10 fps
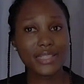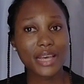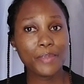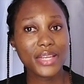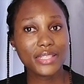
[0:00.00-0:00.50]
this
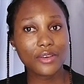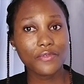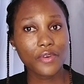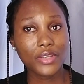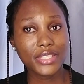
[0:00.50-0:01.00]
happens,
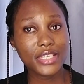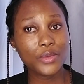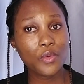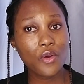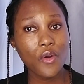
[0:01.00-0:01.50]
of course,
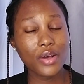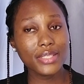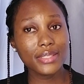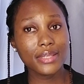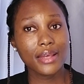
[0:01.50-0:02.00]
it will
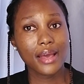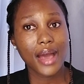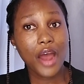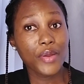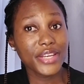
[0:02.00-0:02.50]
cause
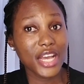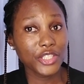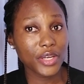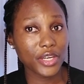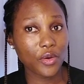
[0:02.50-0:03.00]
a
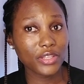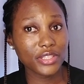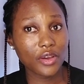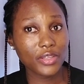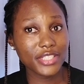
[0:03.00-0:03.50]
reduction in
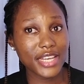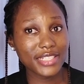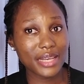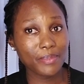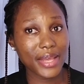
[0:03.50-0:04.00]

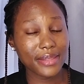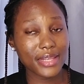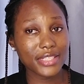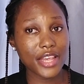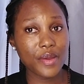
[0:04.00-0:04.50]
oxygen supply in
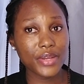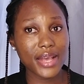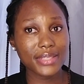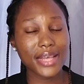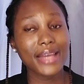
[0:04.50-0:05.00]
these
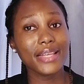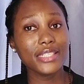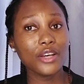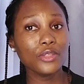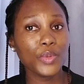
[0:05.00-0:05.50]
areas, and the
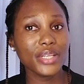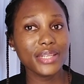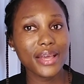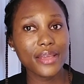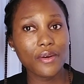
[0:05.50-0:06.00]
cells will
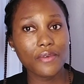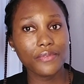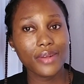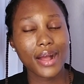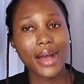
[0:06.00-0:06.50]
die
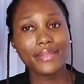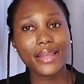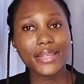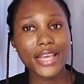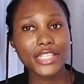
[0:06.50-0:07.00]
off and
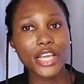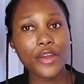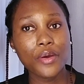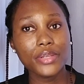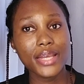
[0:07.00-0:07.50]
then get
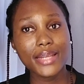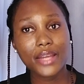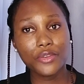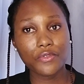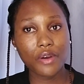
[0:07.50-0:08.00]
eroded
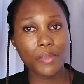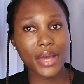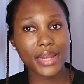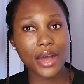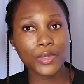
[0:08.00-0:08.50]
and will form
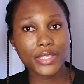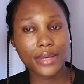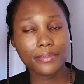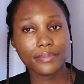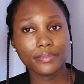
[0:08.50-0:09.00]
an
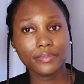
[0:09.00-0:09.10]
ulcer.